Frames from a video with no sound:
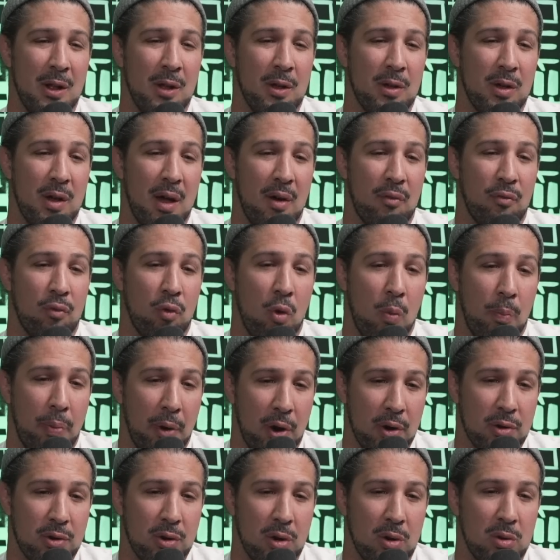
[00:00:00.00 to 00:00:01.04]
You have
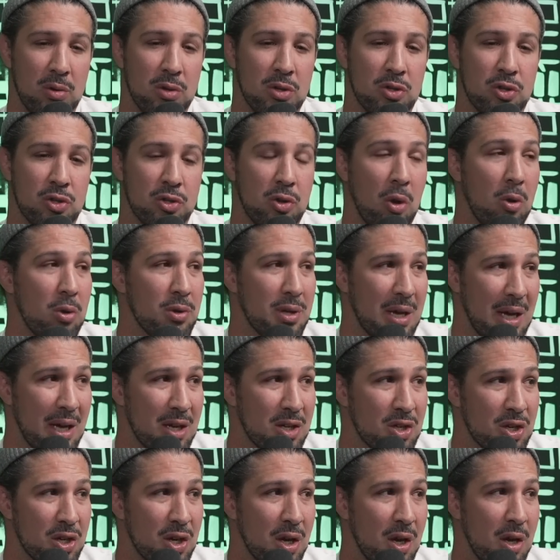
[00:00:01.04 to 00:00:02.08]
Roberto
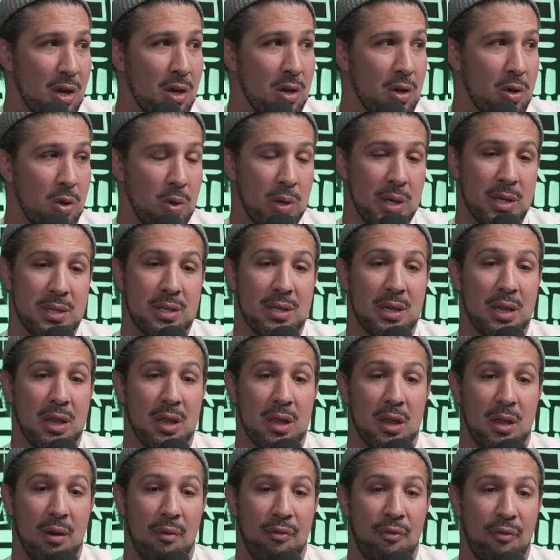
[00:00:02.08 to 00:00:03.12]
Soldić, who is the
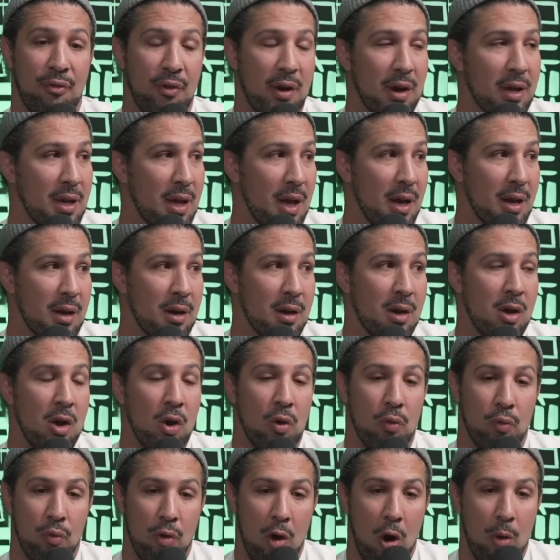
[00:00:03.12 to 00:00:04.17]
freaking
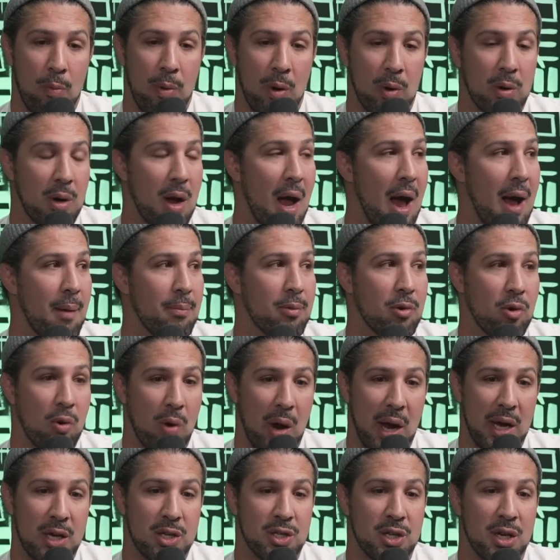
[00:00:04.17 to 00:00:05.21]
RoboCop
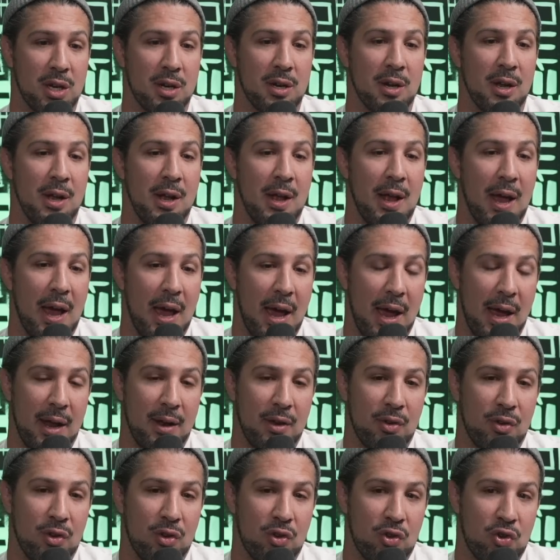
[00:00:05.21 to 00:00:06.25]
creation.
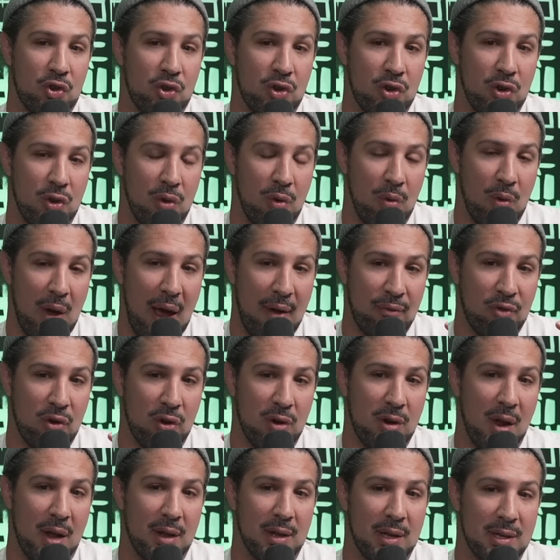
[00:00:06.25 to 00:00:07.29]
And after you're
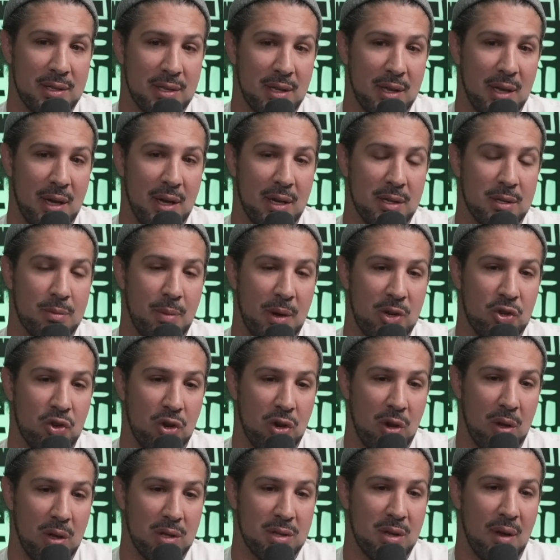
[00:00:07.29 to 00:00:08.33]
done listening to this, make sure
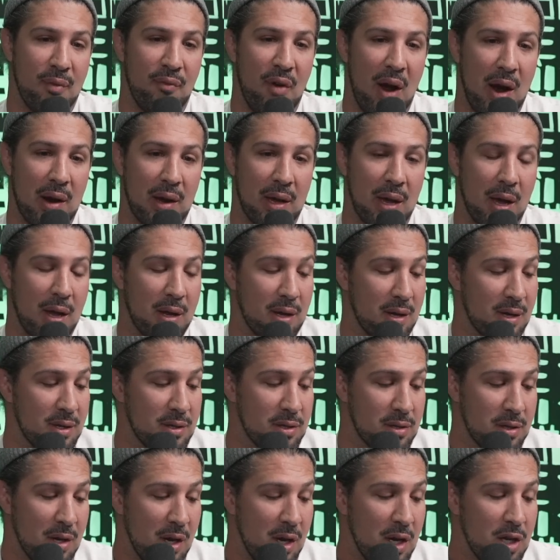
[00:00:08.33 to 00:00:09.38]
you listen to Fire Kid
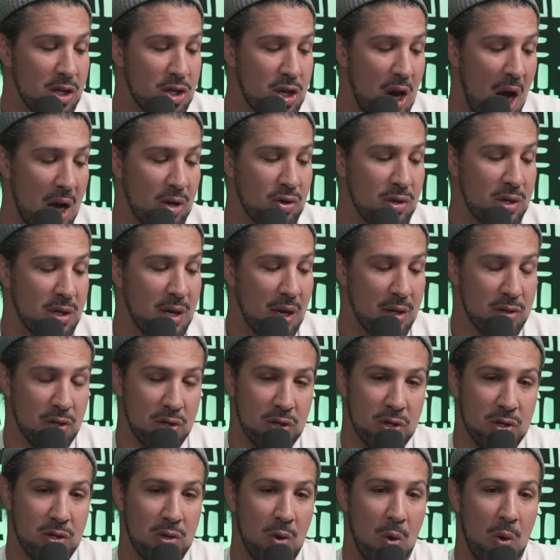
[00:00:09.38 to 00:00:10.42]
because Chatri tells a
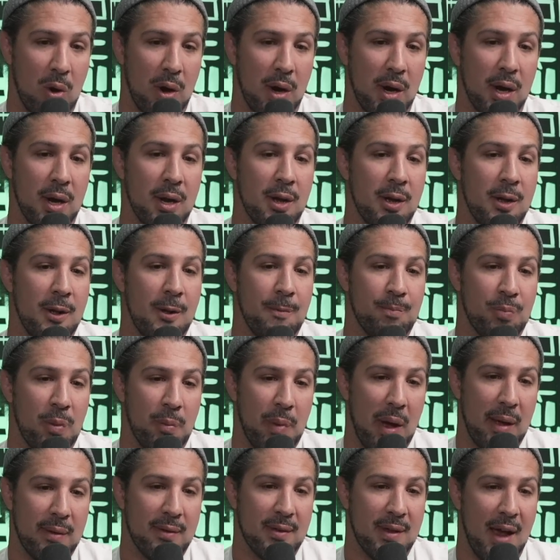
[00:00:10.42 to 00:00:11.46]
story
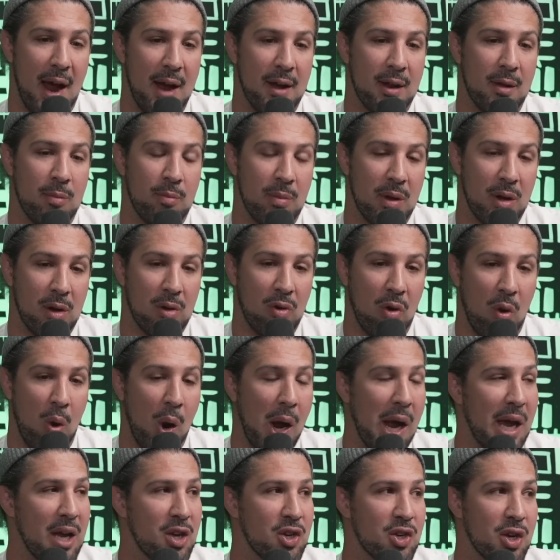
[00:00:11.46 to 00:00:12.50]
about signing him in
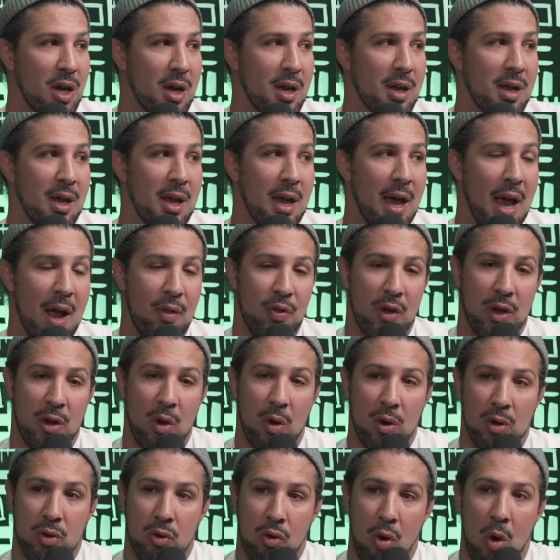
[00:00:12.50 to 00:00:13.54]
Croatia. And they go
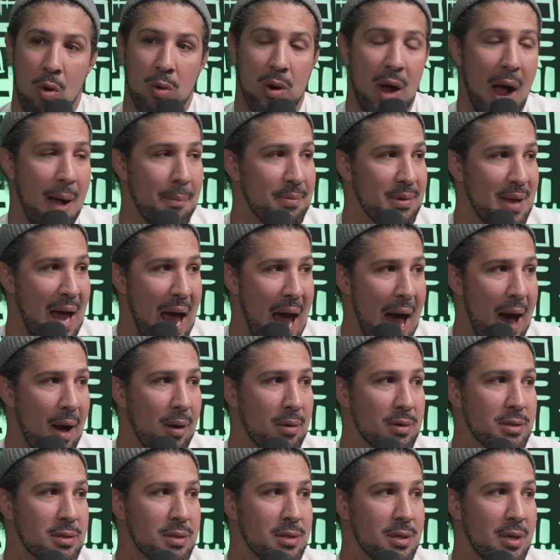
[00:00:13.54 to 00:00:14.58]
to Cro Cop's
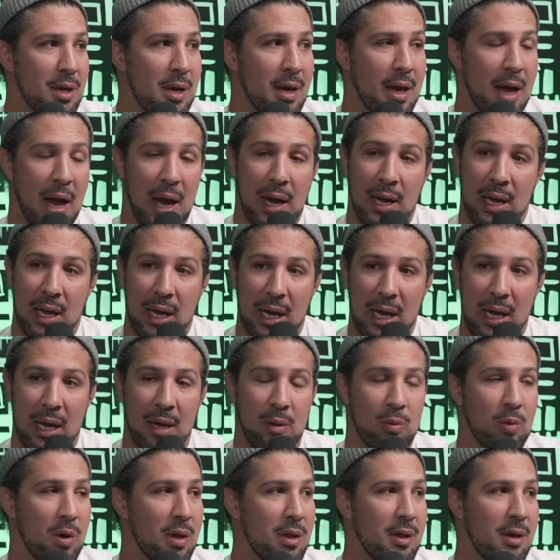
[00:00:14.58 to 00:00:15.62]
house mm. and
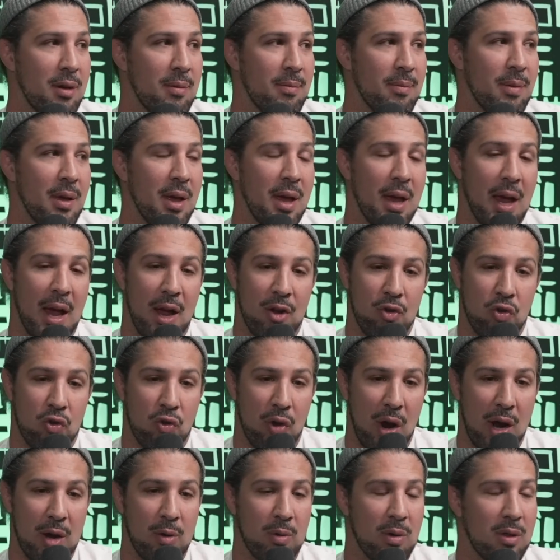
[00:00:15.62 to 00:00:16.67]
eat with him and
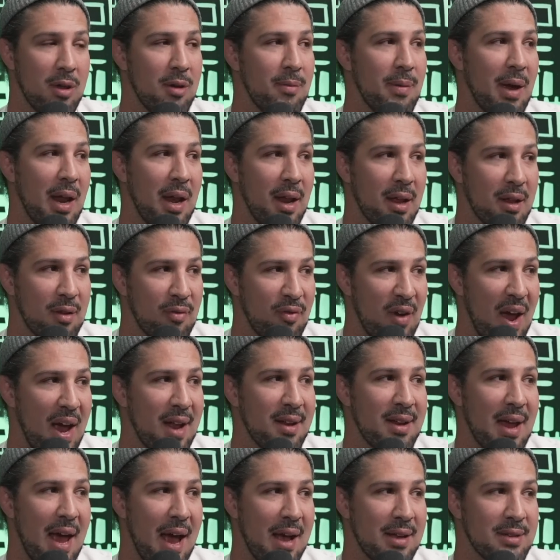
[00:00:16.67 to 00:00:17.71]
train with him. And it's
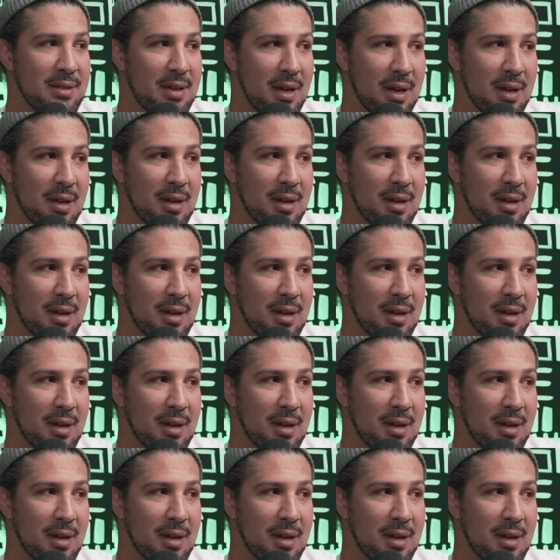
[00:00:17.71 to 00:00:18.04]
fantastic.